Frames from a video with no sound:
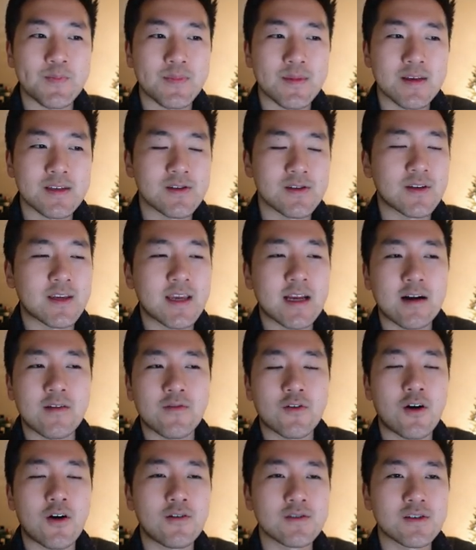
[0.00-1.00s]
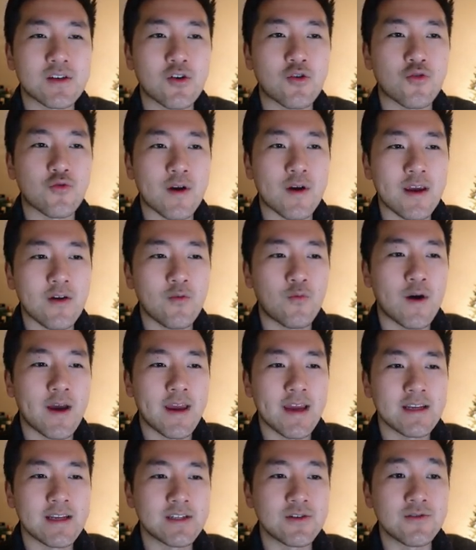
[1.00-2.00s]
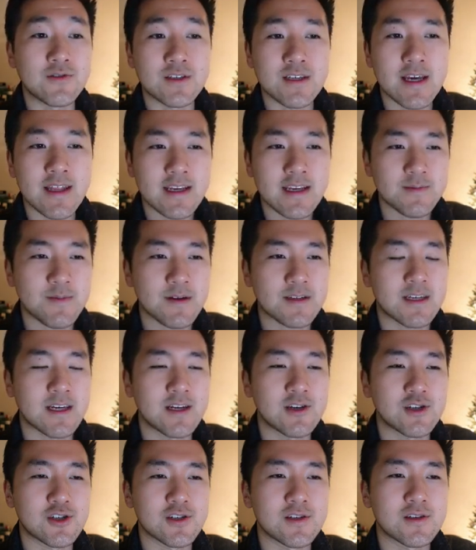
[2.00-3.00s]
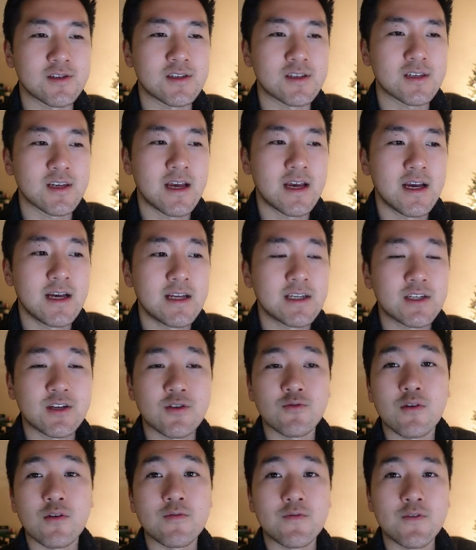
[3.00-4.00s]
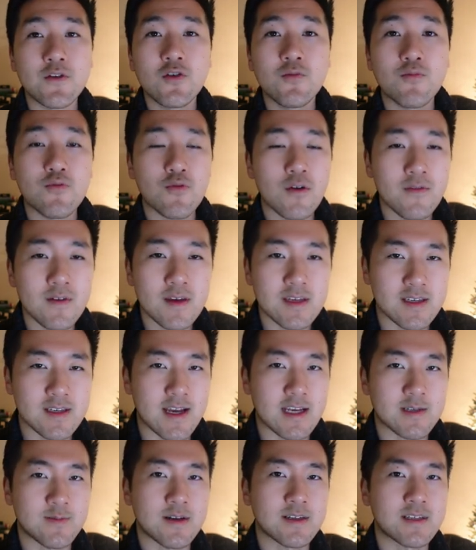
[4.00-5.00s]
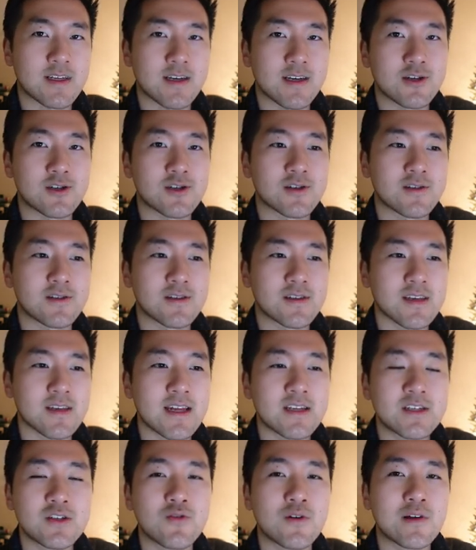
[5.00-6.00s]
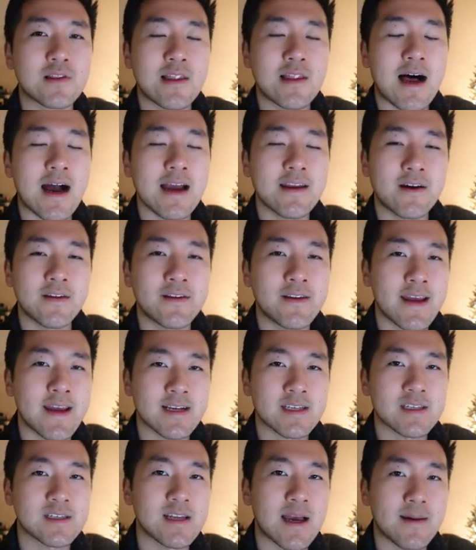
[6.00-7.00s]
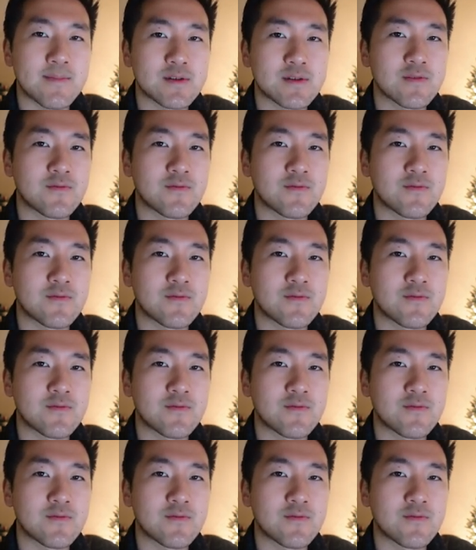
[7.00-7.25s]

So the kickoff call is a great way to set expectations, to review previous expectations, and to align on next steps